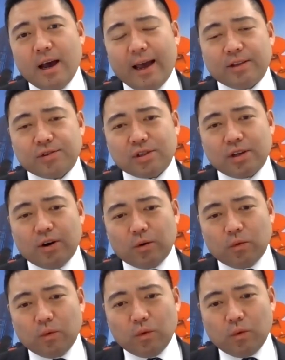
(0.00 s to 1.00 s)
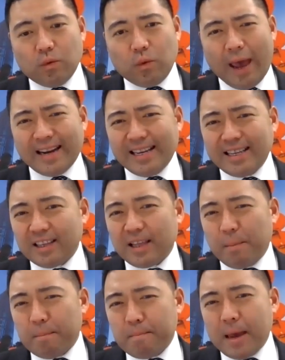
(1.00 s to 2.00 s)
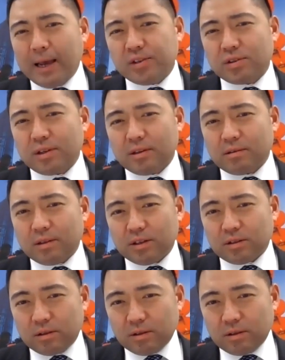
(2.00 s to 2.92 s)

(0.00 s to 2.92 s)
And so anything that makes the